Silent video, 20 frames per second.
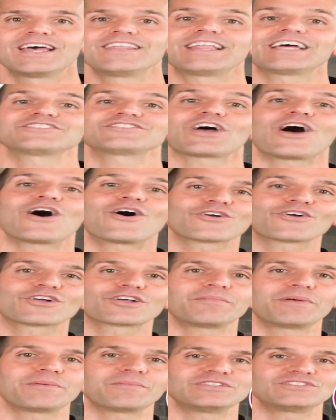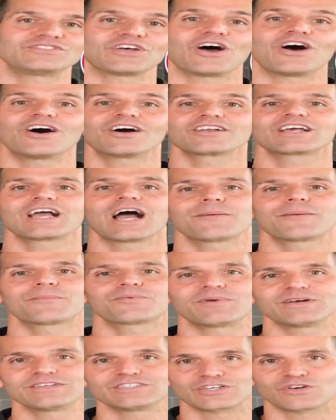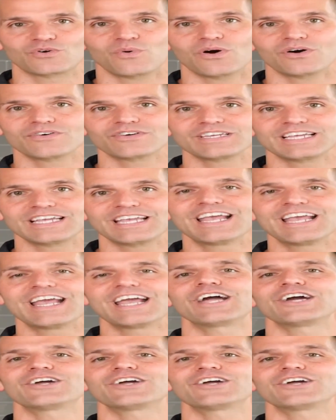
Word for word: That's our commitment to uncompromising quality